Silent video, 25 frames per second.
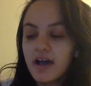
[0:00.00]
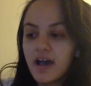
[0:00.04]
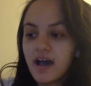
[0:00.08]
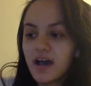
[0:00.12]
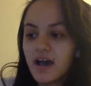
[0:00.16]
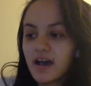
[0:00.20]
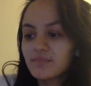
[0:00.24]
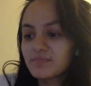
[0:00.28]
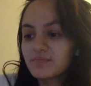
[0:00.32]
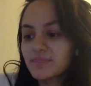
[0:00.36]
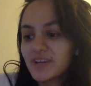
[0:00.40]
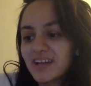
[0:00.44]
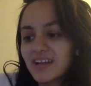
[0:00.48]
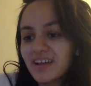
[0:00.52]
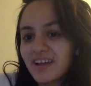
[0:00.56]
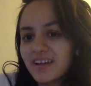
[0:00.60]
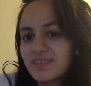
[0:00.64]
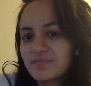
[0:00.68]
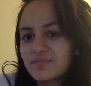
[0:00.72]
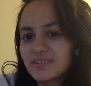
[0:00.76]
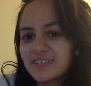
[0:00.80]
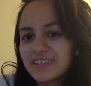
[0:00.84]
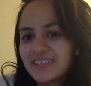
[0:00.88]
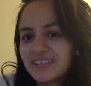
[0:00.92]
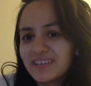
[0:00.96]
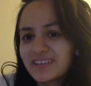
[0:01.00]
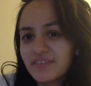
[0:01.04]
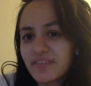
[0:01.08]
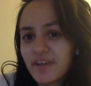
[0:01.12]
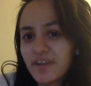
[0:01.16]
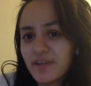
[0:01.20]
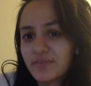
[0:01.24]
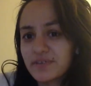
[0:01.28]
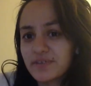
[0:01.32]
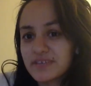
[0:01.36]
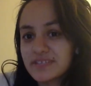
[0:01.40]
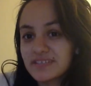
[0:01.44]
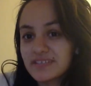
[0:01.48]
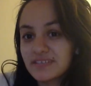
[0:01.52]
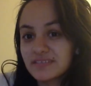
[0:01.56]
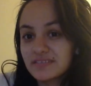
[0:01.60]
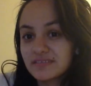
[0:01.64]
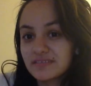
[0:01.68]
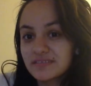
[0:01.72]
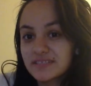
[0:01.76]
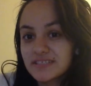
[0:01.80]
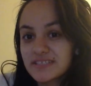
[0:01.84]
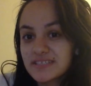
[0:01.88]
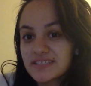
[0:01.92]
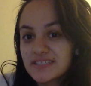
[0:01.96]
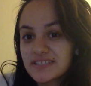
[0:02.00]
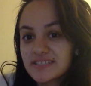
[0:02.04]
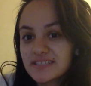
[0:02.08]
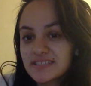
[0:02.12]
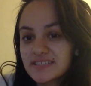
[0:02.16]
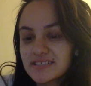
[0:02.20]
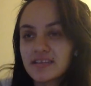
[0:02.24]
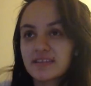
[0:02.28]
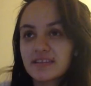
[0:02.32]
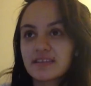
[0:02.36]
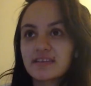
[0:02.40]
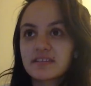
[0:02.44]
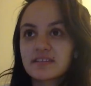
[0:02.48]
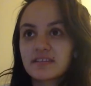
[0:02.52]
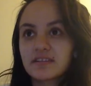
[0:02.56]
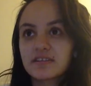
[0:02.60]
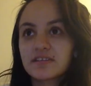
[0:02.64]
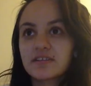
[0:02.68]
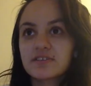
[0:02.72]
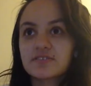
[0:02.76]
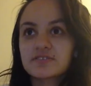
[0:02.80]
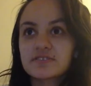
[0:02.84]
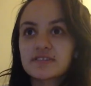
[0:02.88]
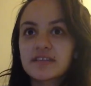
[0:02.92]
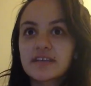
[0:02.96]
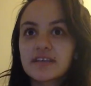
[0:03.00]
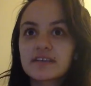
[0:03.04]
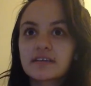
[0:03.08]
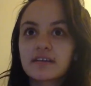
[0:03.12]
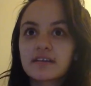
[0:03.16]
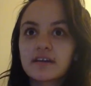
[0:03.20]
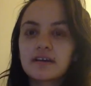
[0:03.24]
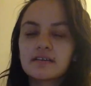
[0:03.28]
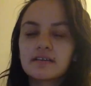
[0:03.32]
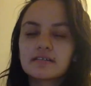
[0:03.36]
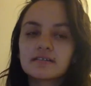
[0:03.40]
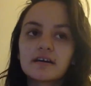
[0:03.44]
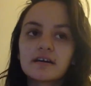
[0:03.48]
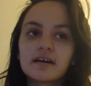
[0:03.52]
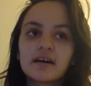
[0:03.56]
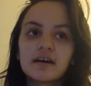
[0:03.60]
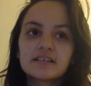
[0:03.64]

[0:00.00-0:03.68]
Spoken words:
But I really love every single season, because I think there's like a